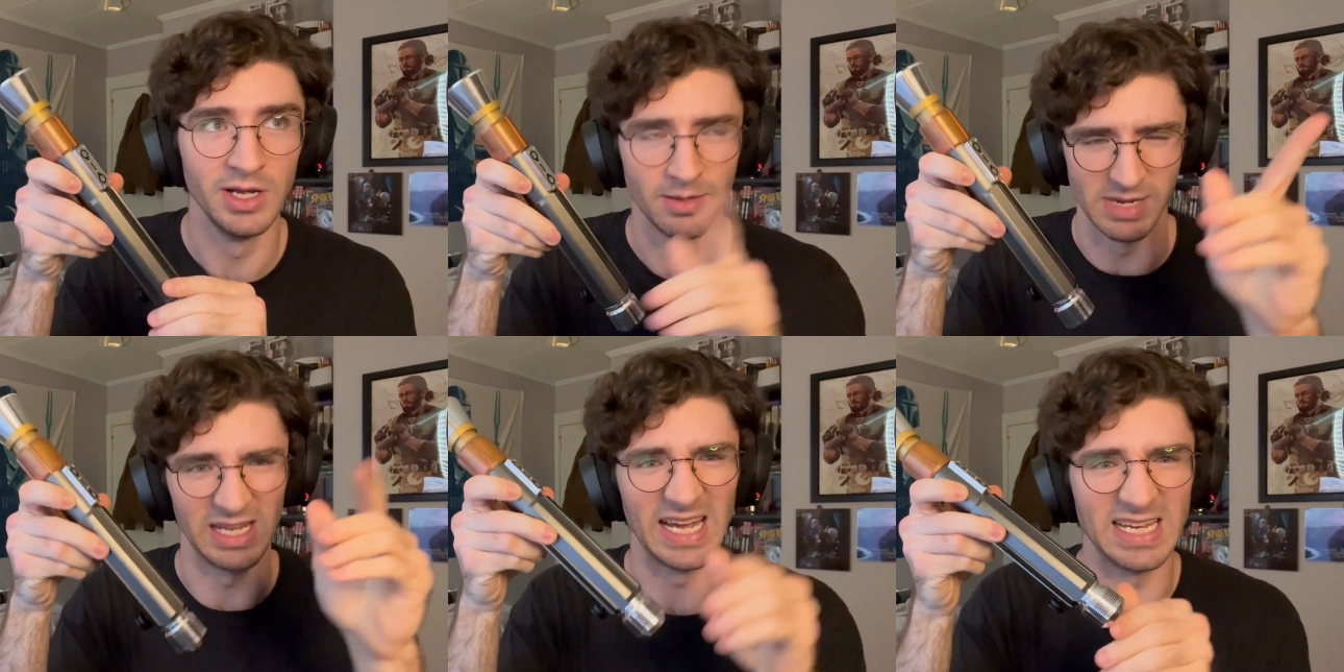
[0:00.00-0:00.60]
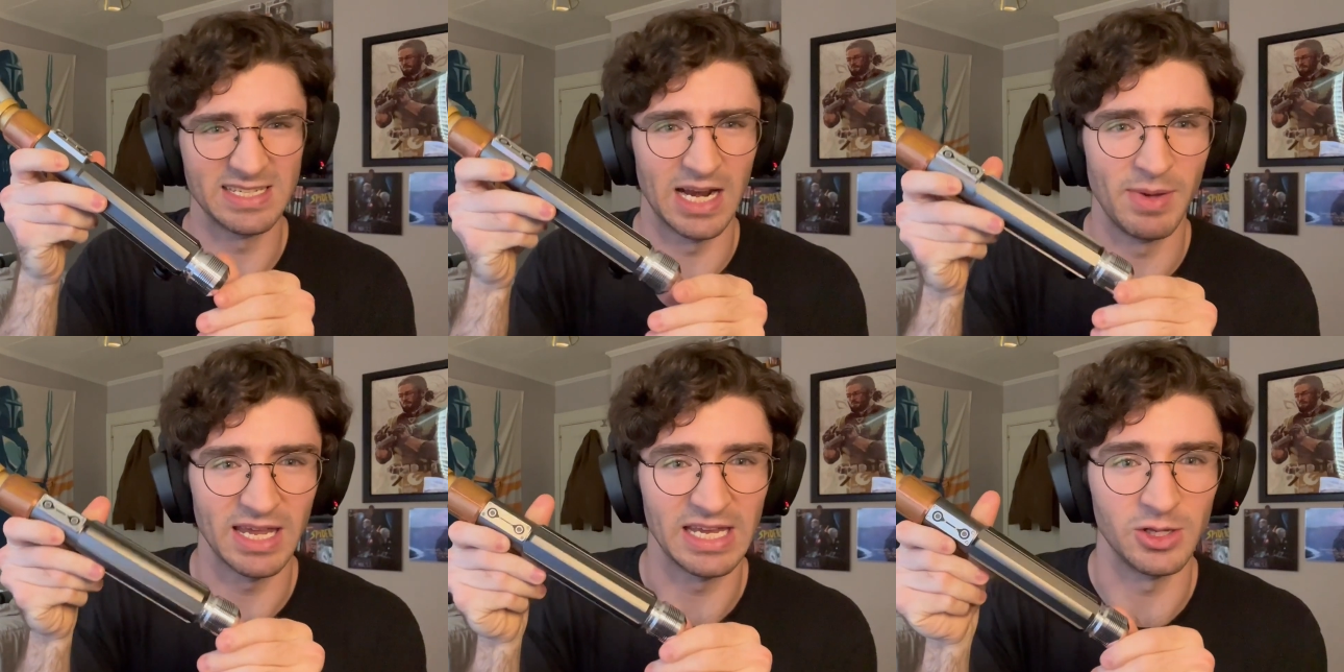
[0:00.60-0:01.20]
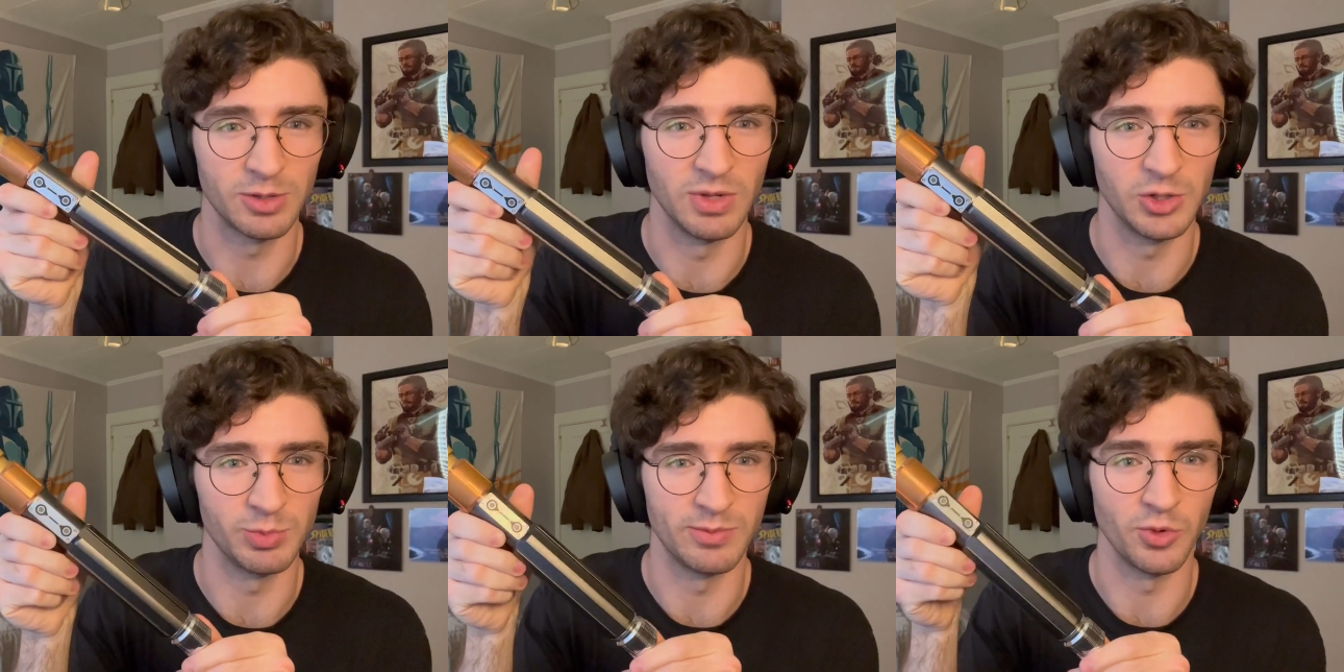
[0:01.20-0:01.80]
My light is kind of making it look a
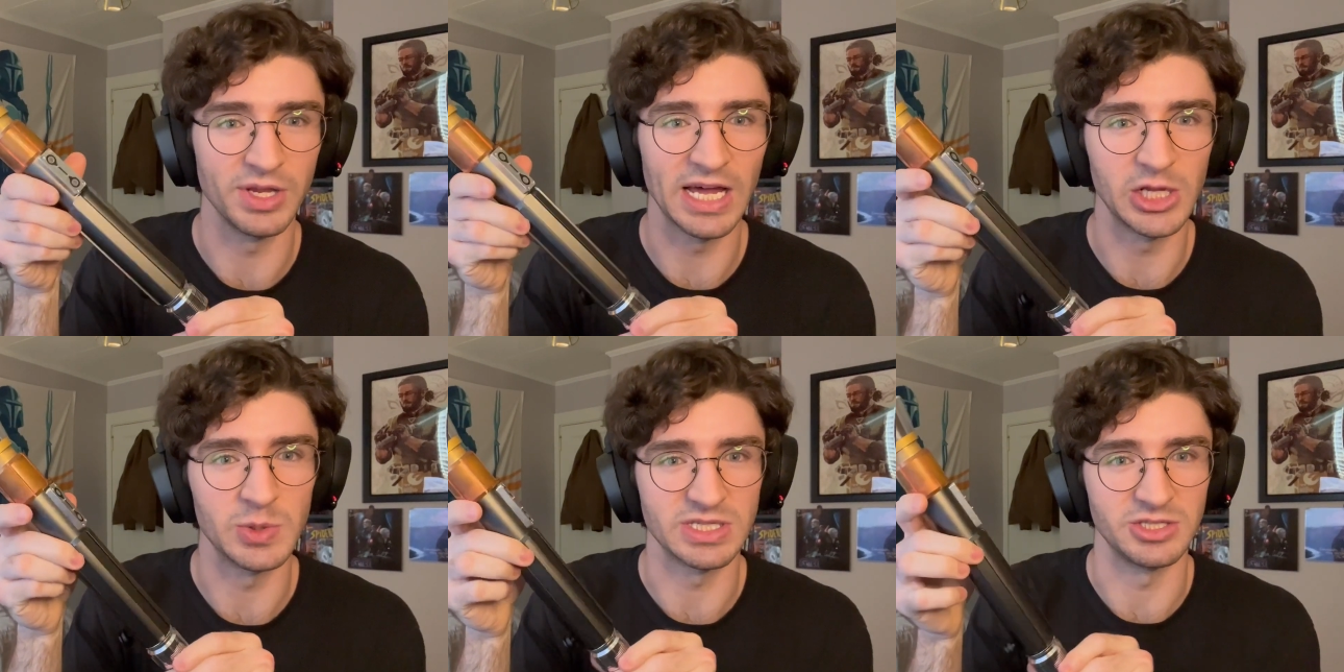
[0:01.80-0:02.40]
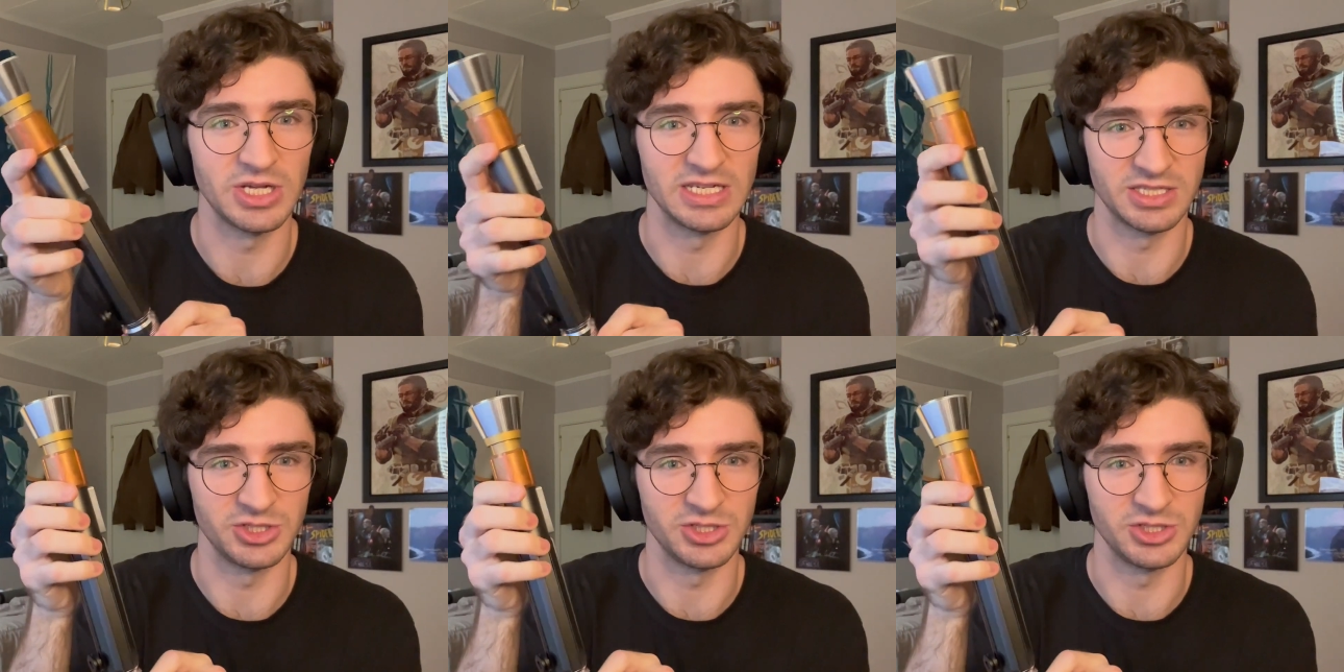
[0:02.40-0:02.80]
little bit more yellow as the